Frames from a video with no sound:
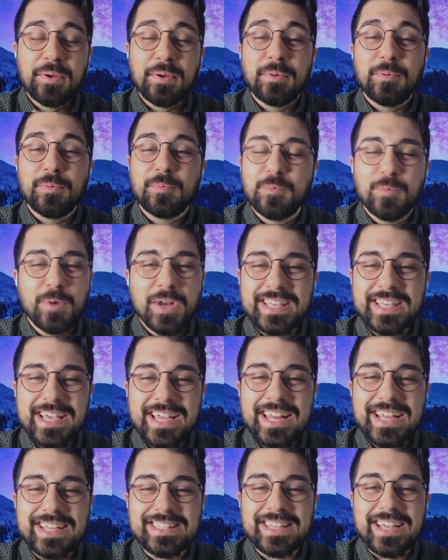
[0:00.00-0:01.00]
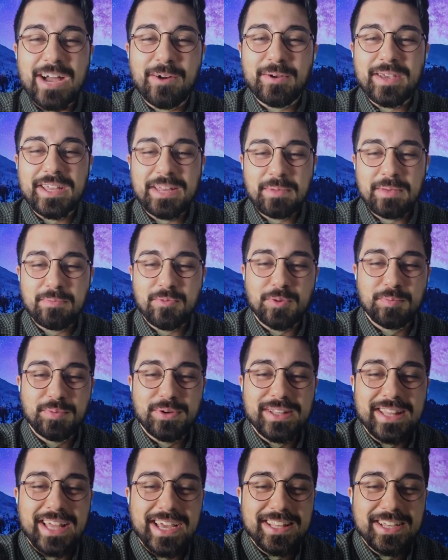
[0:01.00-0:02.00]
what can I say? How can I be more
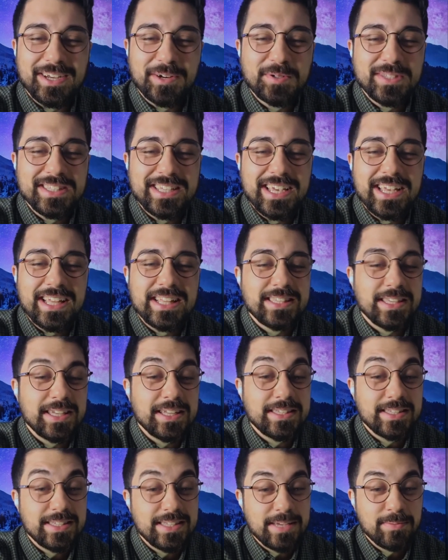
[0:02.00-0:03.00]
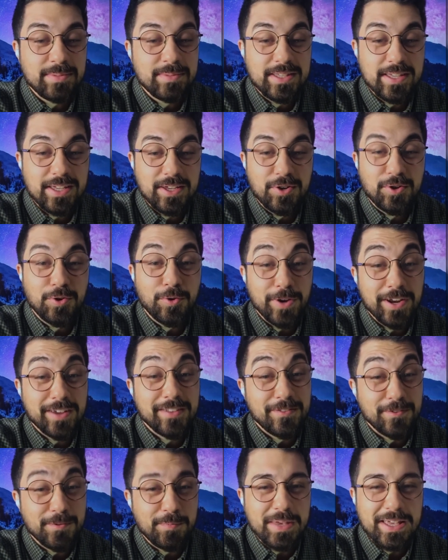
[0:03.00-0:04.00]
polite? I would say it seems incorrect
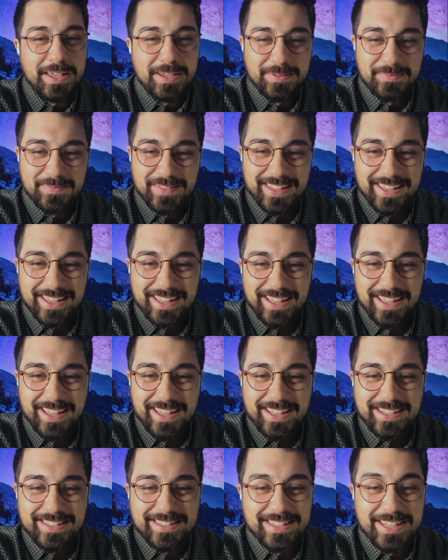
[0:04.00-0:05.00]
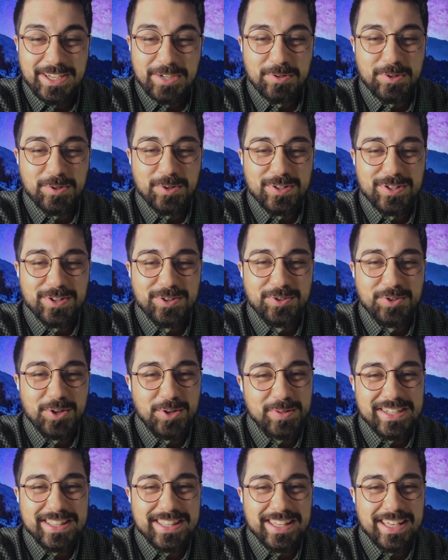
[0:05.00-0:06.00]
to me. See, we're all
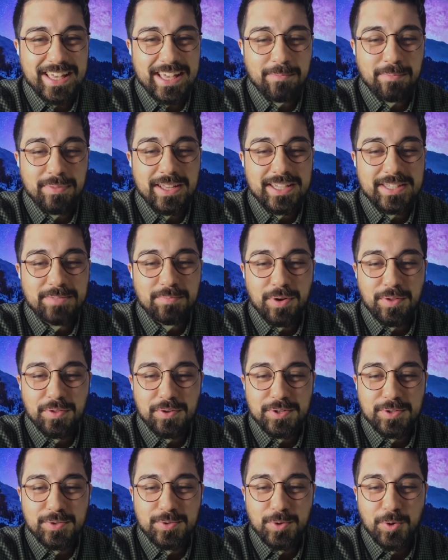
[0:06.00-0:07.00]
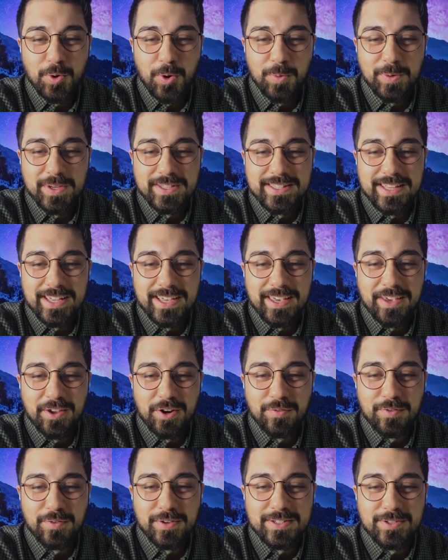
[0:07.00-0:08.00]
growing. Bless mothers who always take care
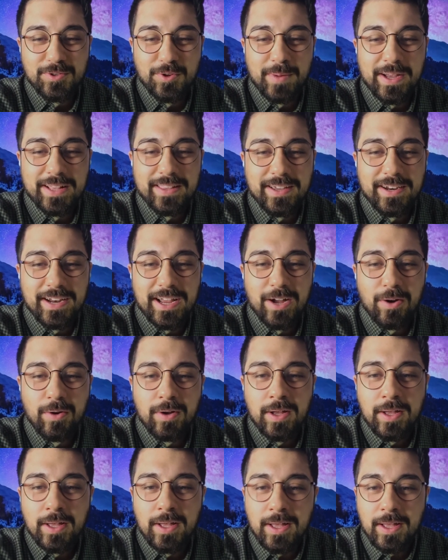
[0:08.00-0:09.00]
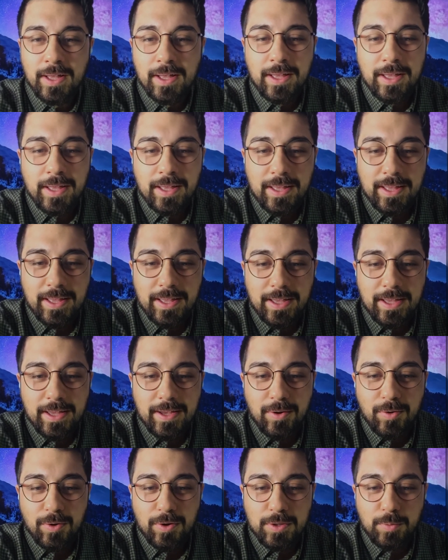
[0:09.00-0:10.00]
of us no matter how
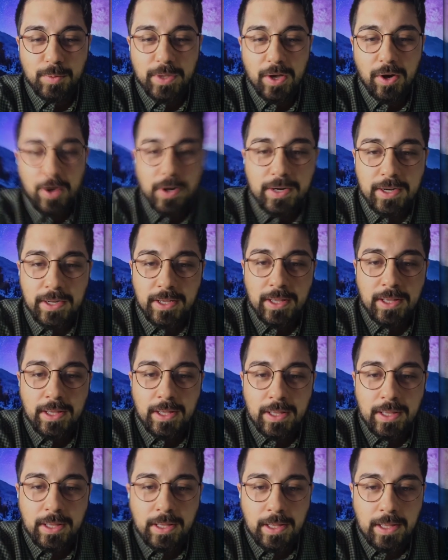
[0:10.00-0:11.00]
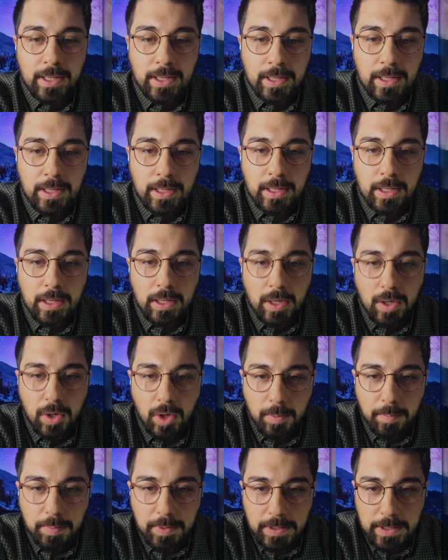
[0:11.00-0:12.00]
old we are.
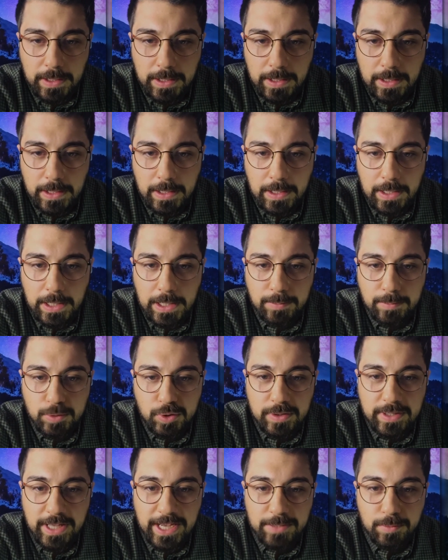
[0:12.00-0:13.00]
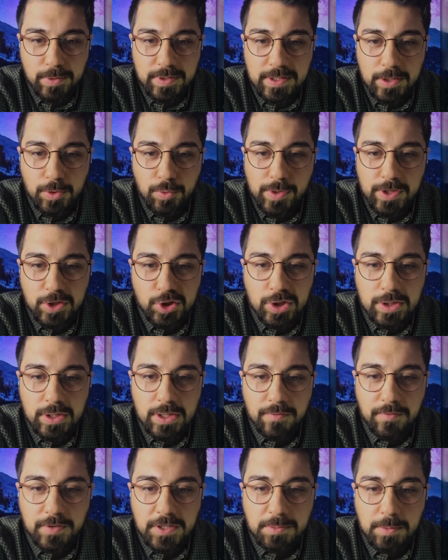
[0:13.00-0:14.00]
So that was the question,
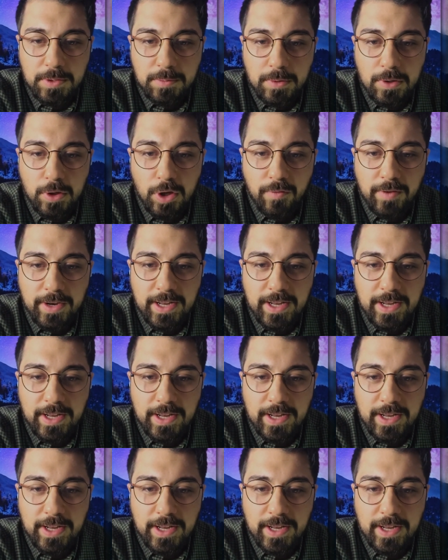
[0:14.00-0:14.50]
difference between love and